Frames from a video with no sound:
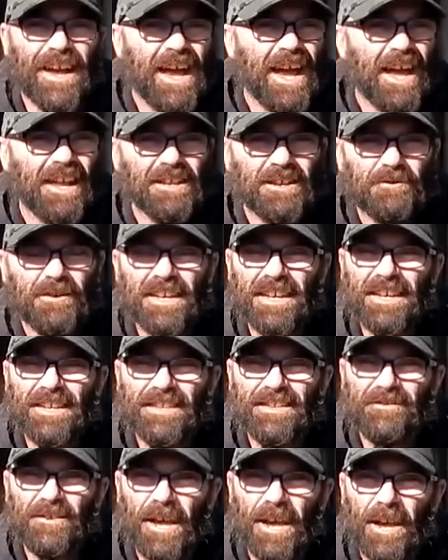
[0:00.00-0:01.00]
Anyway,
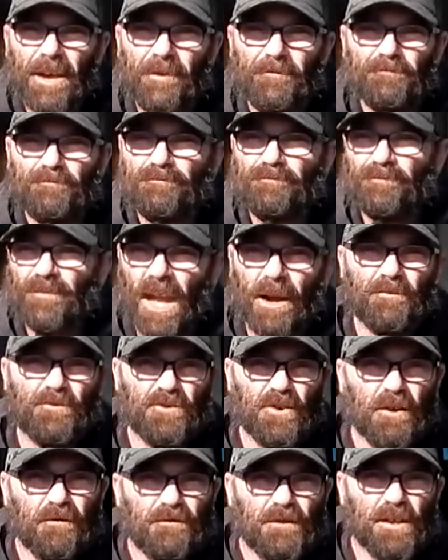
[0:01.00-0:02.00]
um, I'm
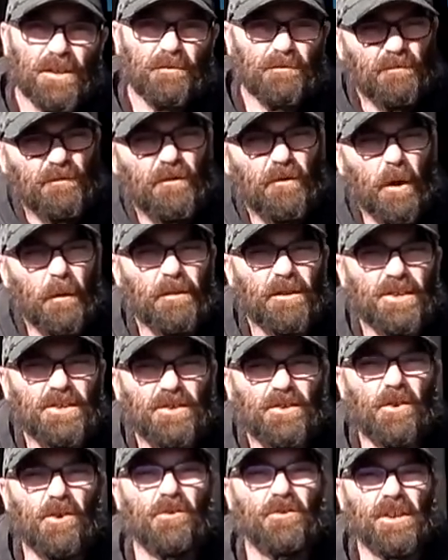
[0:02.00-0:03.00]
drifting from the
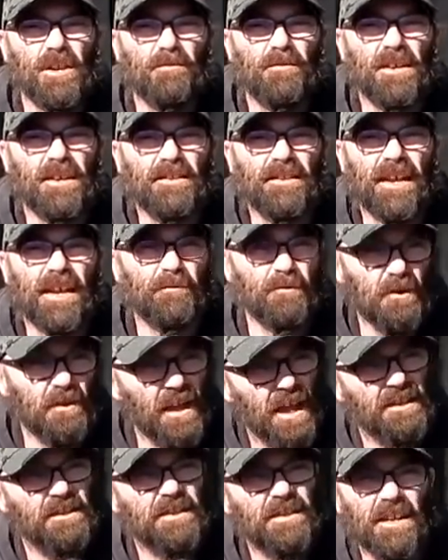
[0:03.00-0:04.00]
story a bit there, but
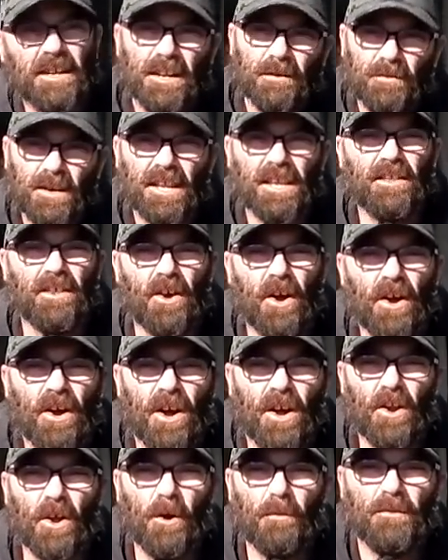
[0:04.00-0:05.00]
that's a little bit of the
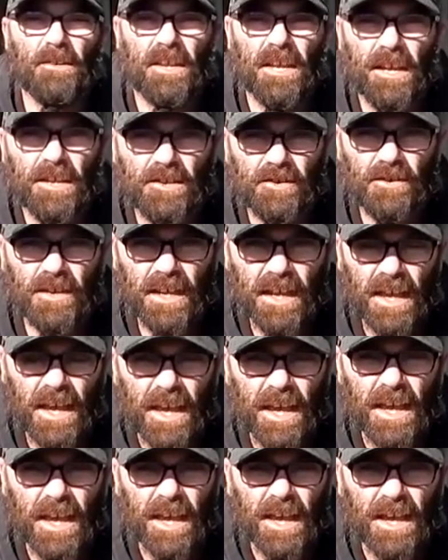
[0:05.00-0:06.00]
allotment history.
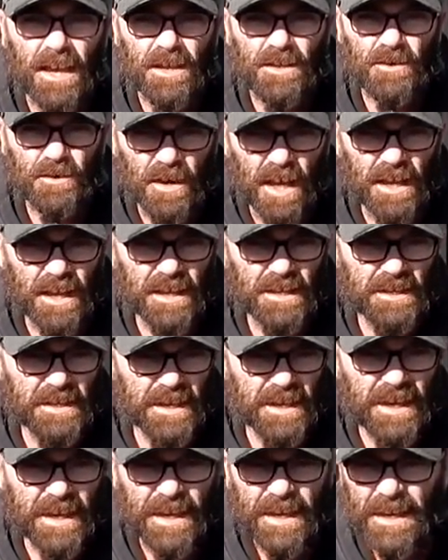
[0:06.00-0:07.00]
So like I
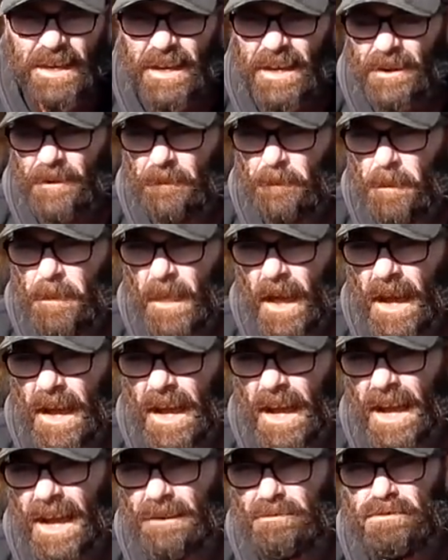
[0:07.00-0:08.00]
say,
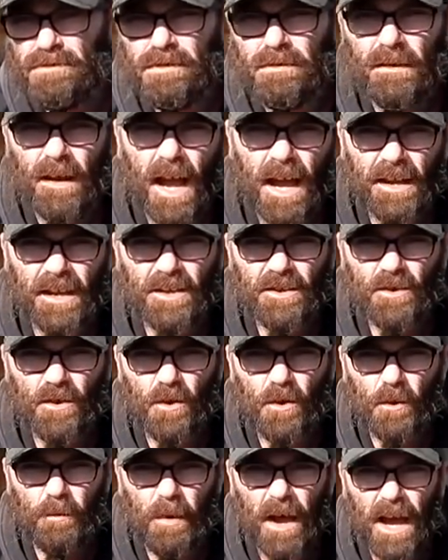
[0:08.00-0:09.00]
I can
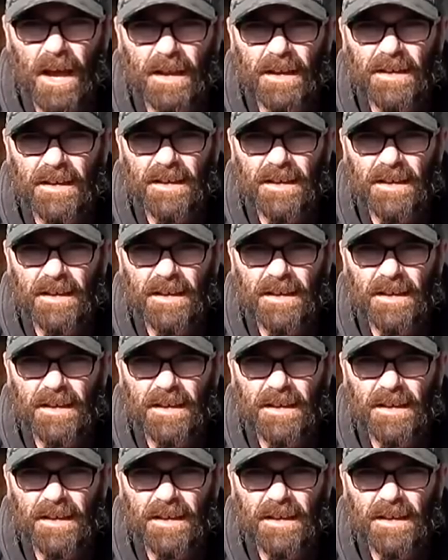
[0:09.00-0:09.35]
go back